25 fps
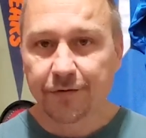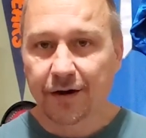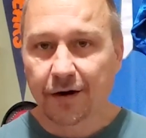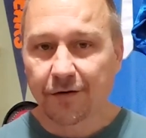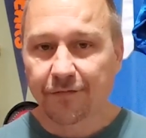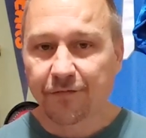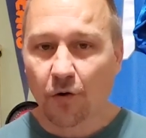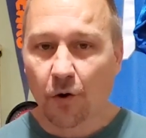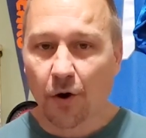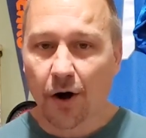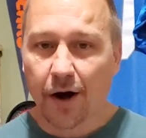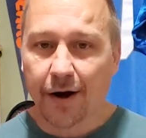
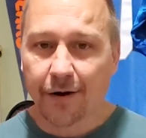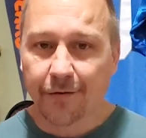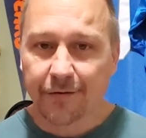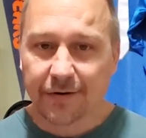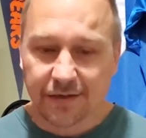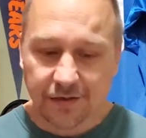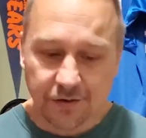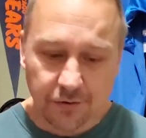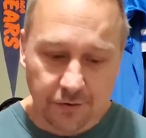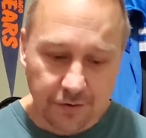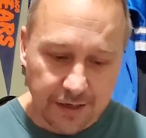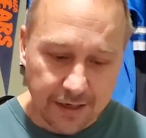Therefore,
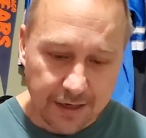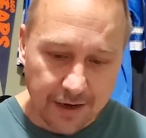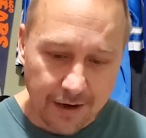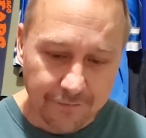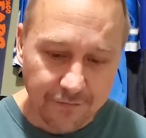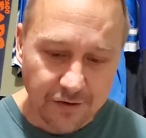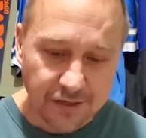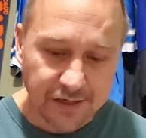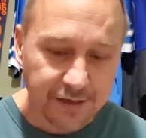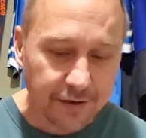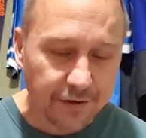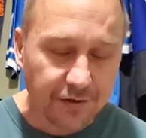Arizona
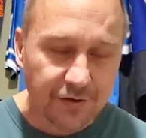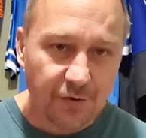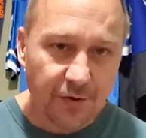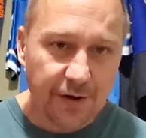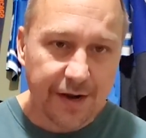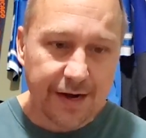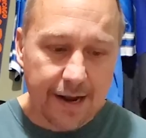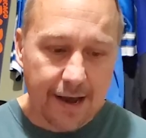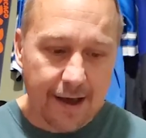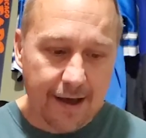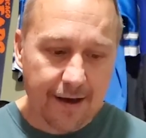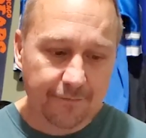covers the
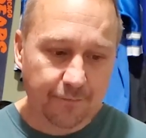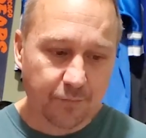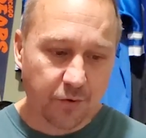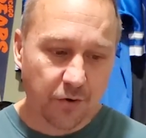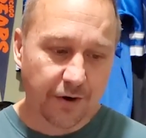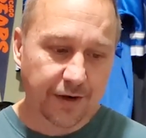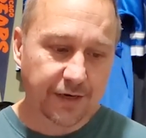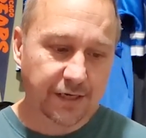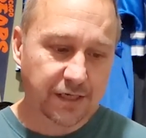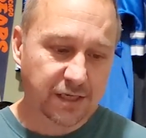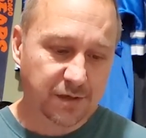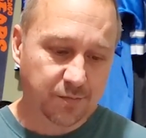
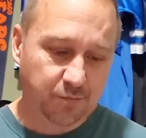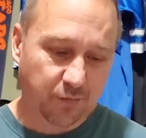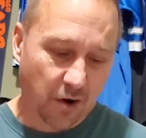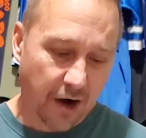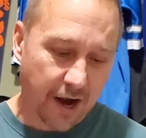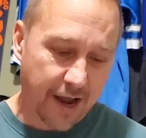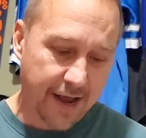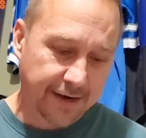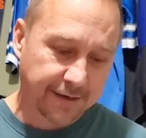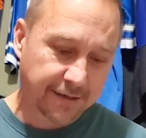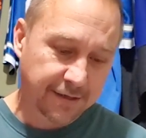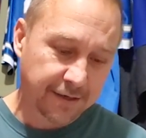3.5-point
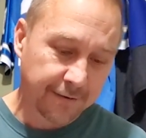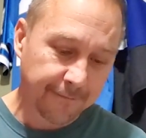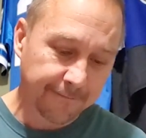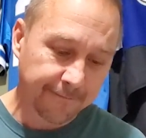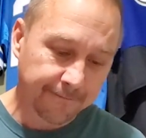spread.